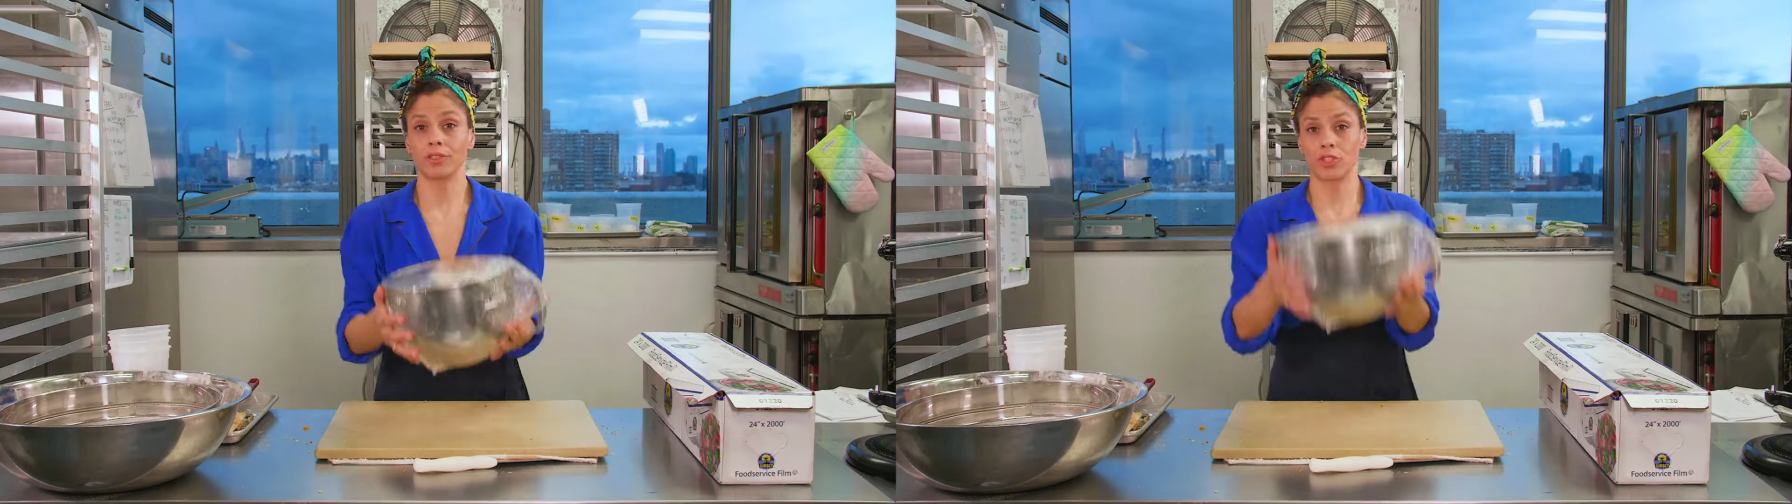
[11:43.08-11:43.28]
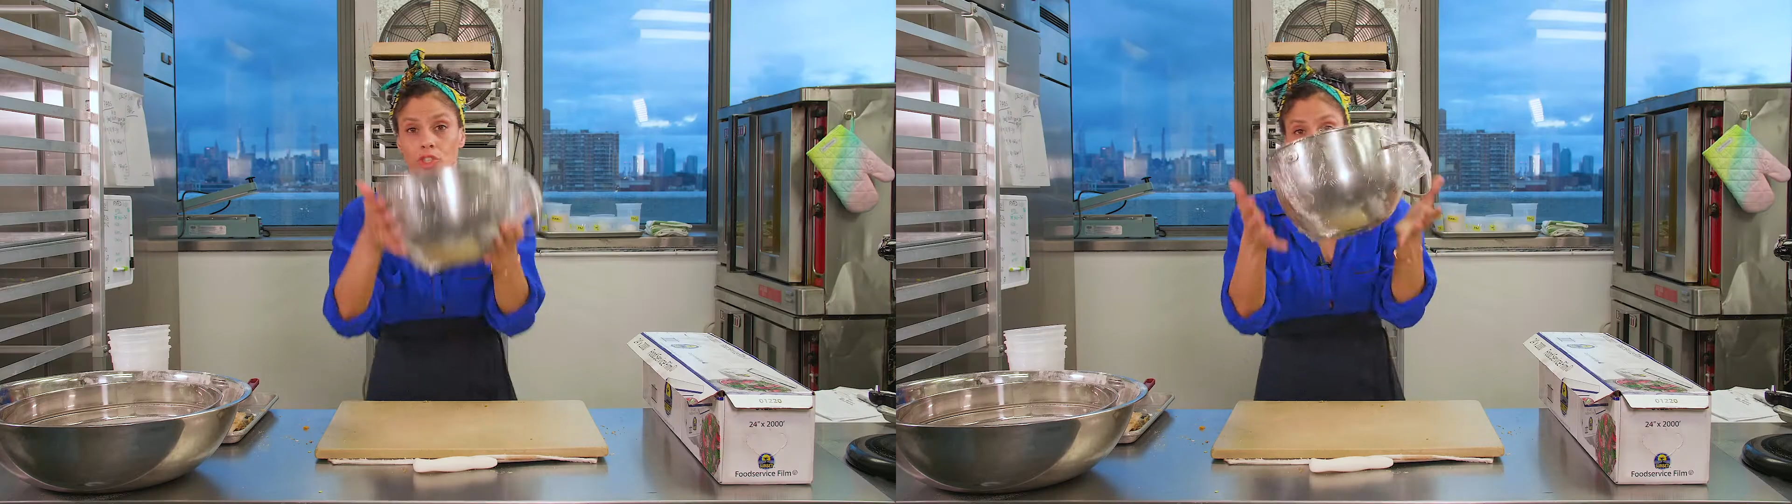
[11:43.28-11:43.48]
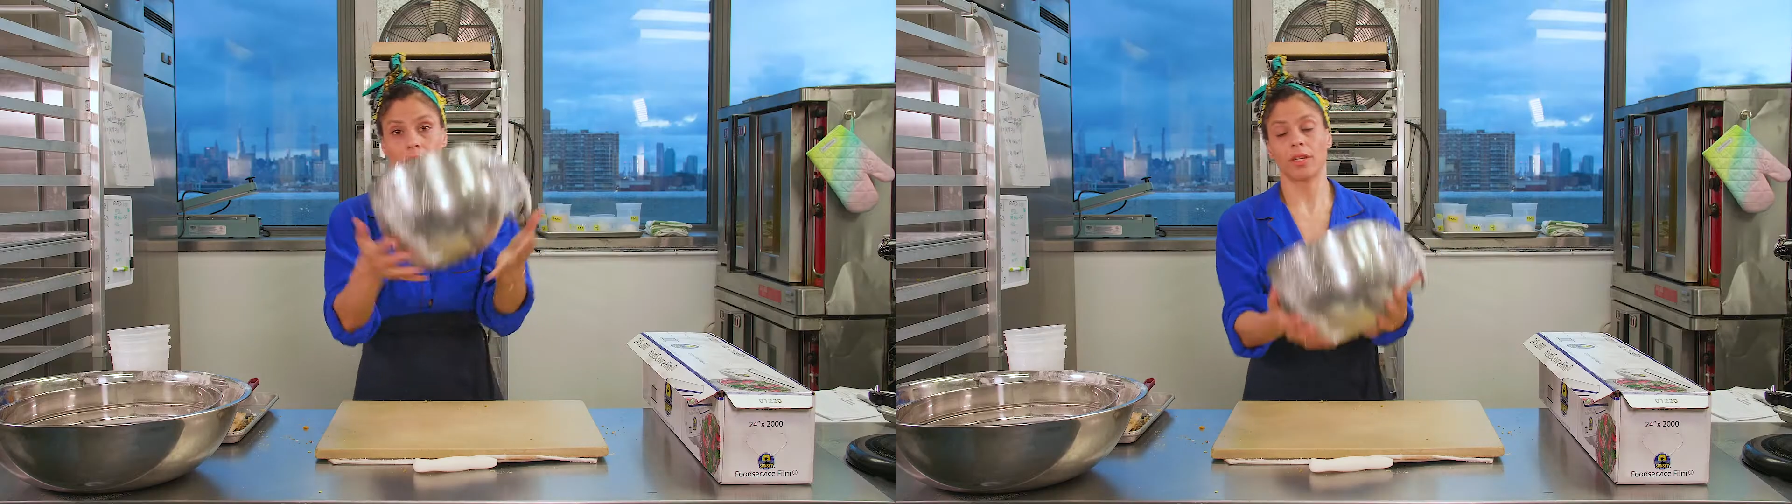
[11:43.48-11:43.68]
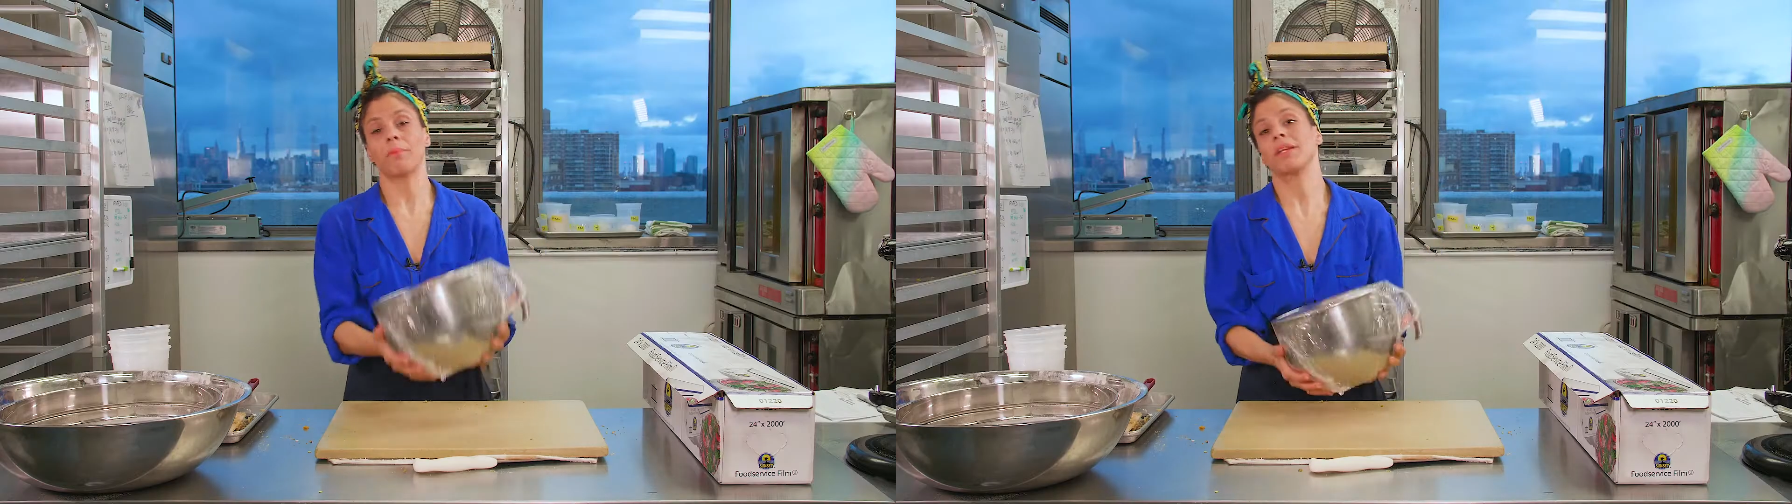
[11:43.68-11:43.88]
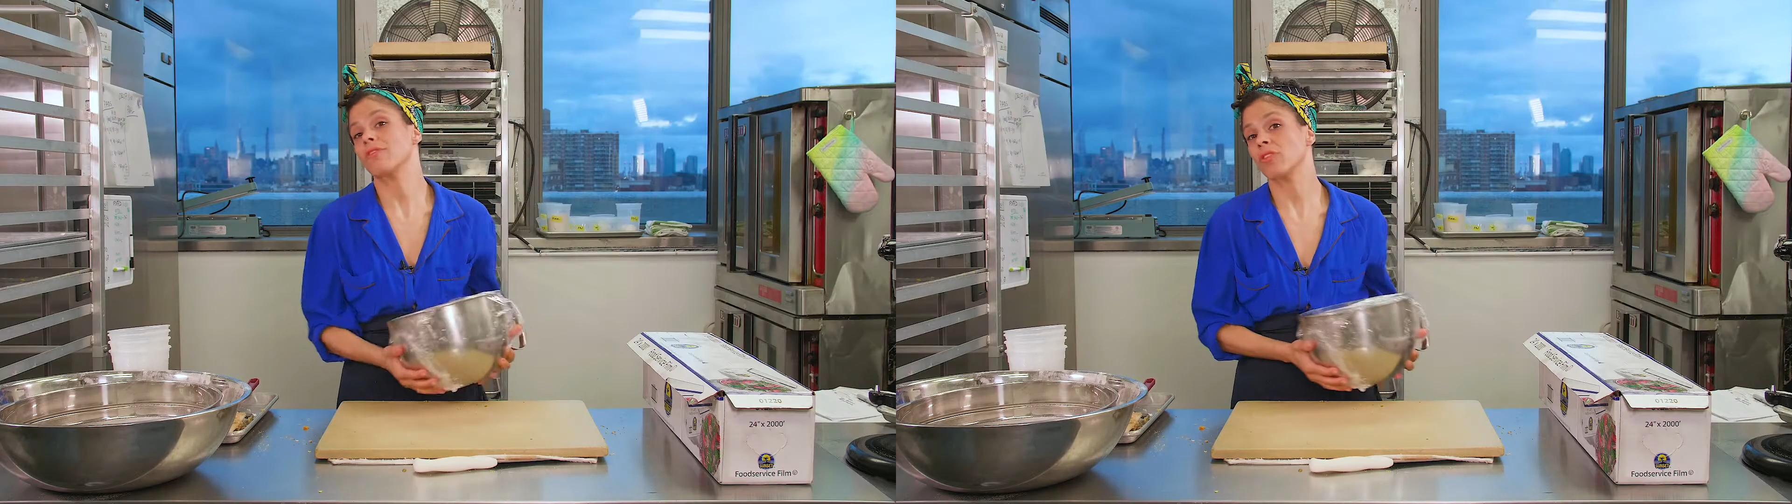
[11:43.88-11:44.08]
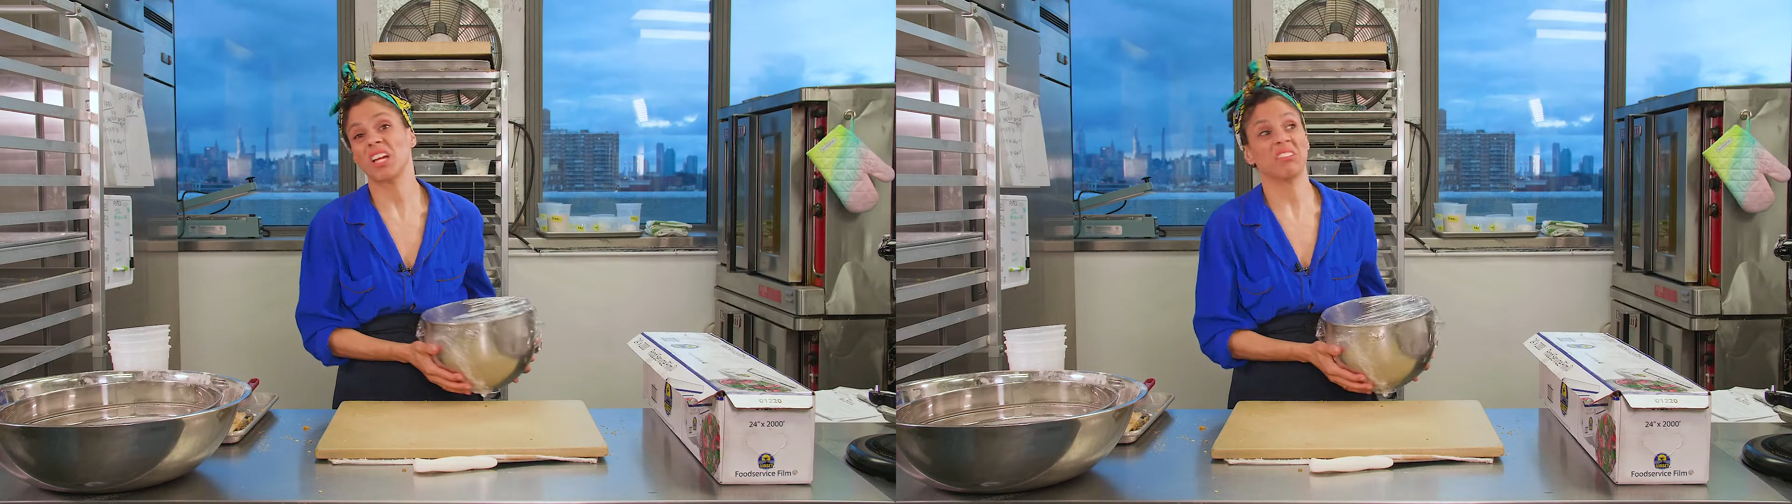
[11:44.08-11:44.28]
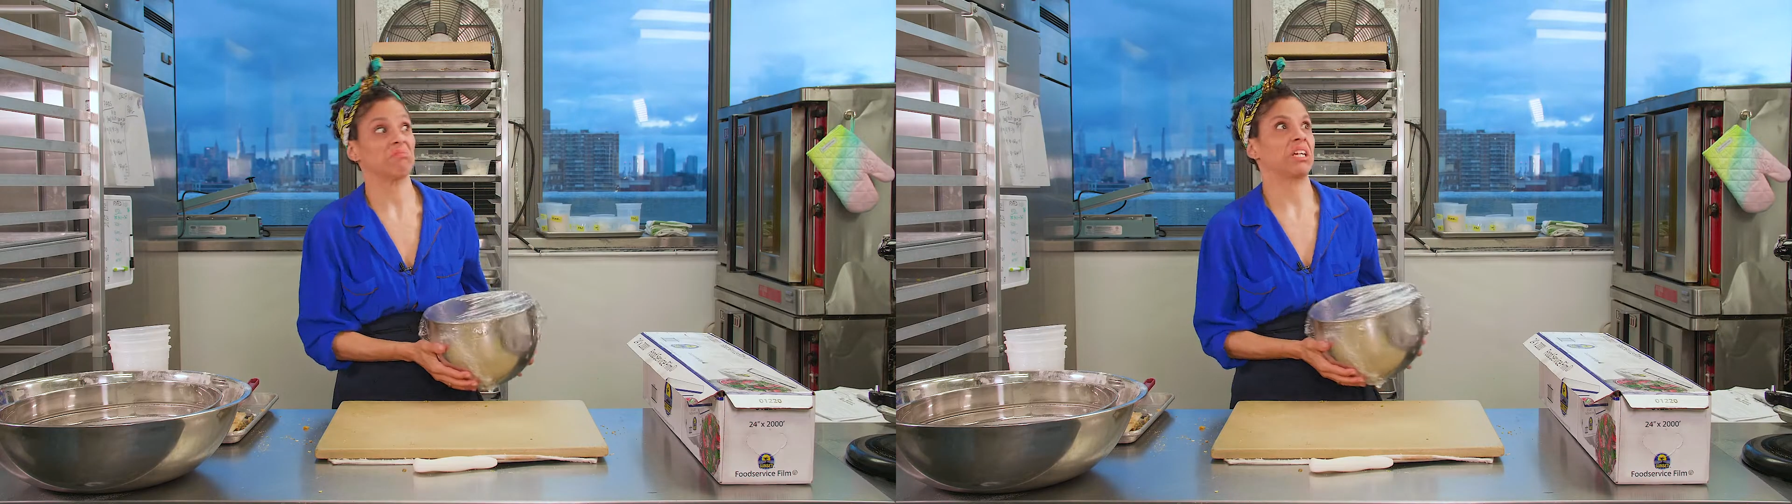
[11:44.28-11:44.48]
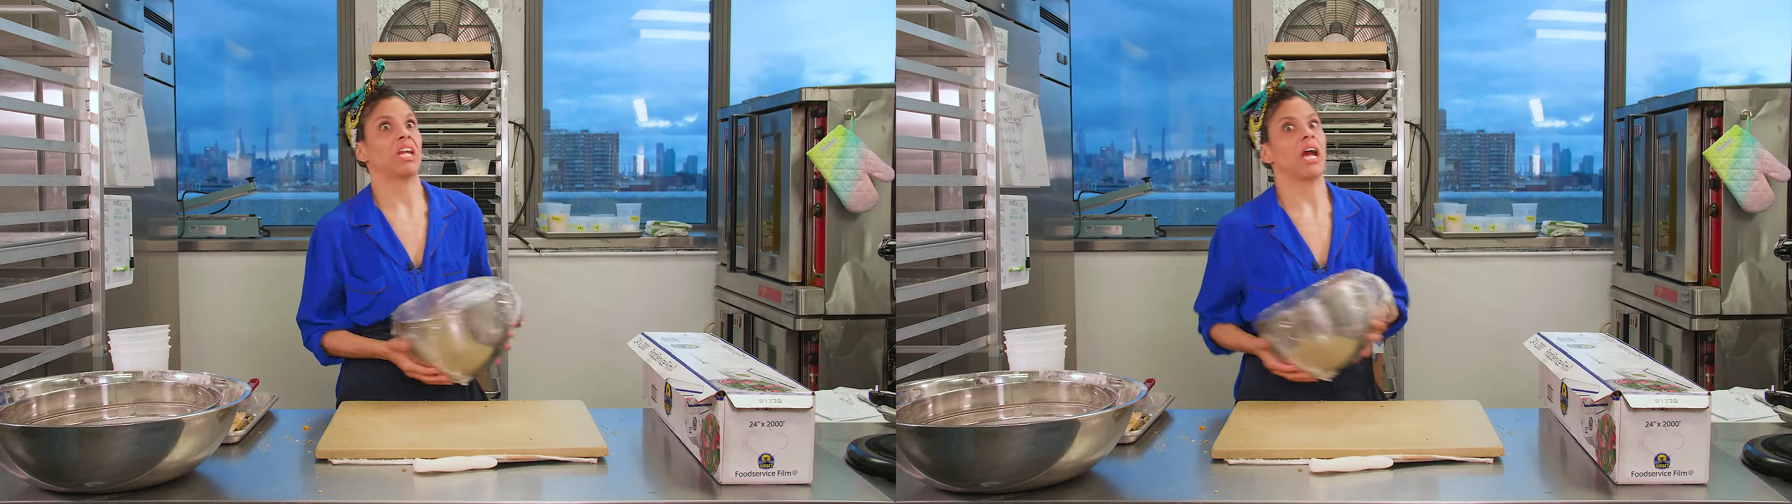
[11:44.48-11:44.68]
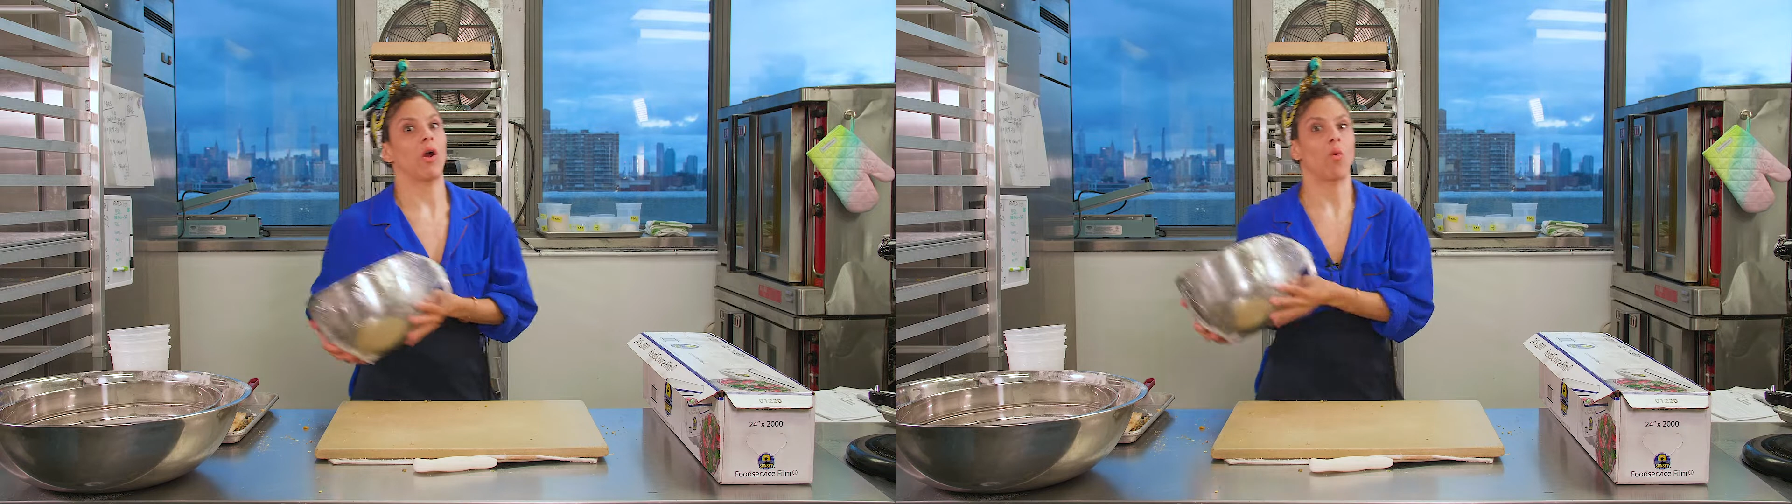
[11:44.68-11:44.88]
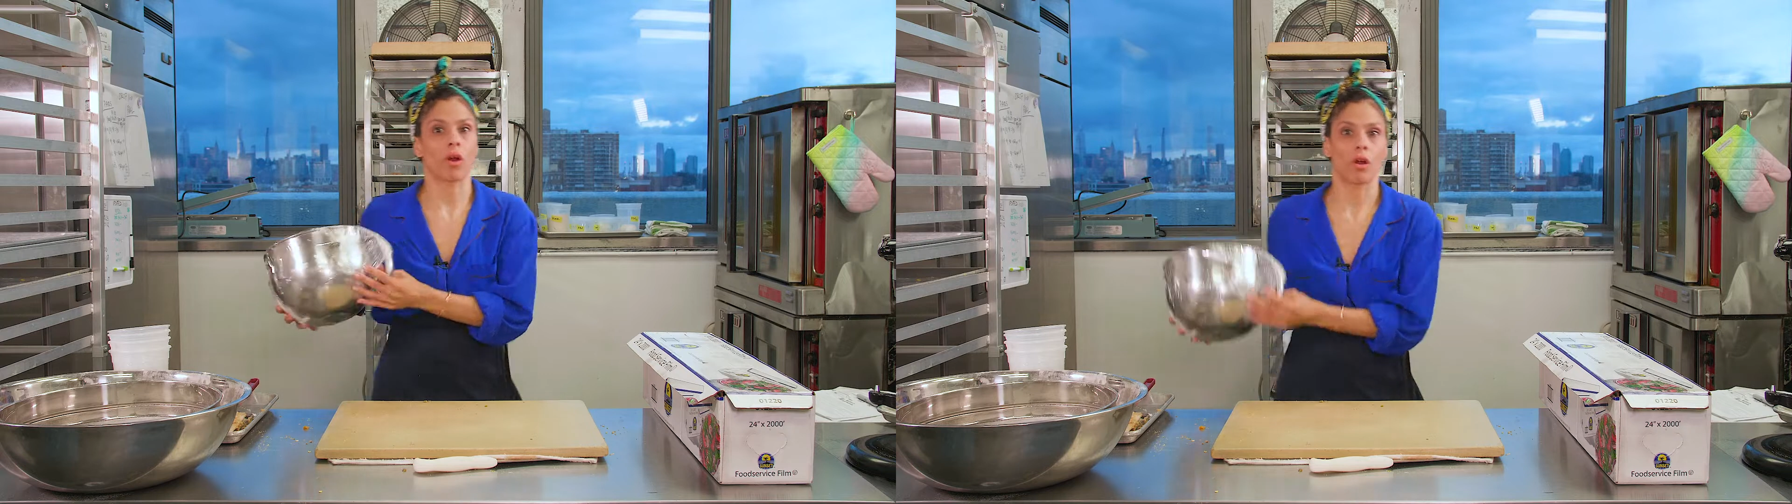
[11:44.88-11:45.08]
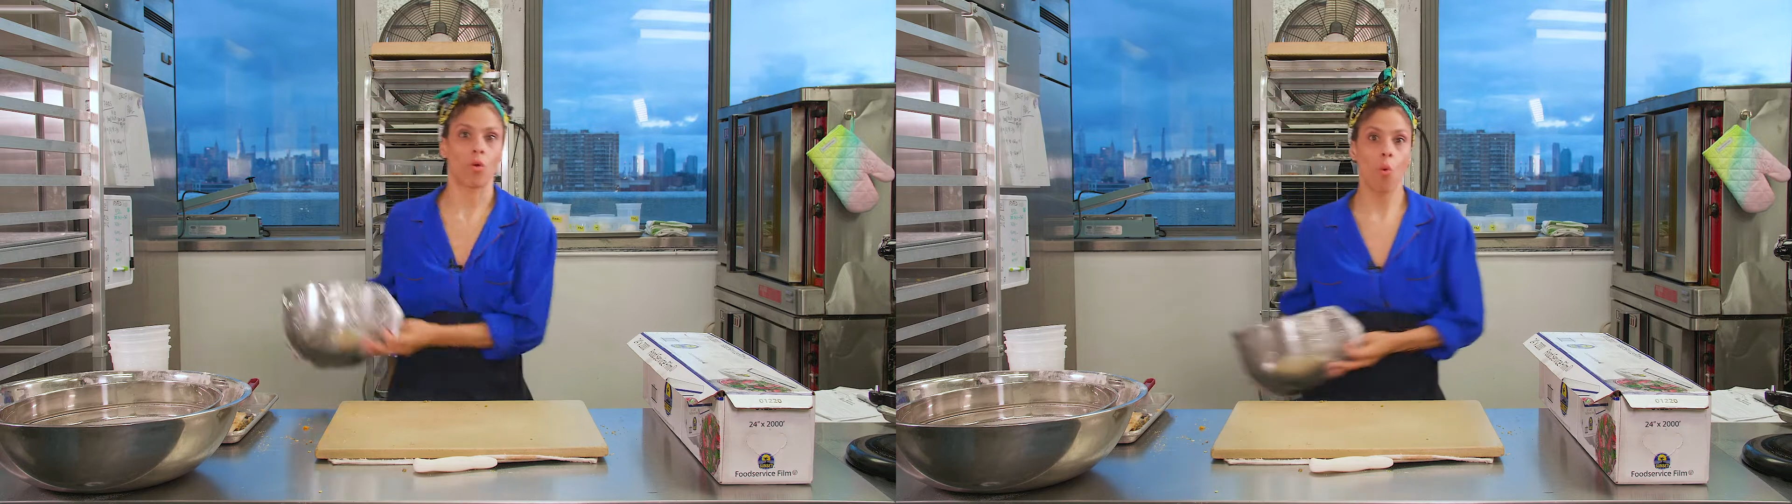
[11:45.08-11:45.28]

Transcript: she's chilling. I'm gonna give her like an hour.